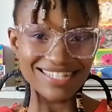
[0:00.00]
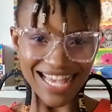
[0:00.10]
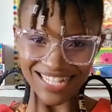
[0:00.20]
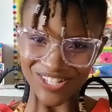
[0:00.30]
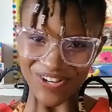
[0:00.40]

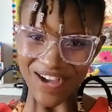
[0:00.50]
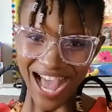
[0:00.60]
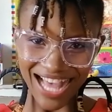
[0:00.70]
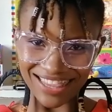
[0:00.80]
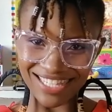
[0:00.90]
Senzo
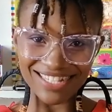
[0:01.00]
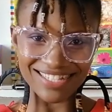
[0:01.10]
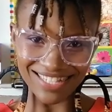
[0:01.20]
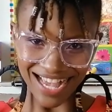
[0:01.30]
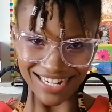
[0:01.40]
and the
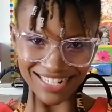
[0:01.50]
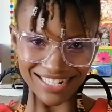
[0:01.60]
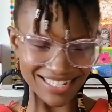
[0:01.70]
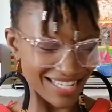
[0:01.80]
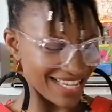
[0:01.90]
Sun,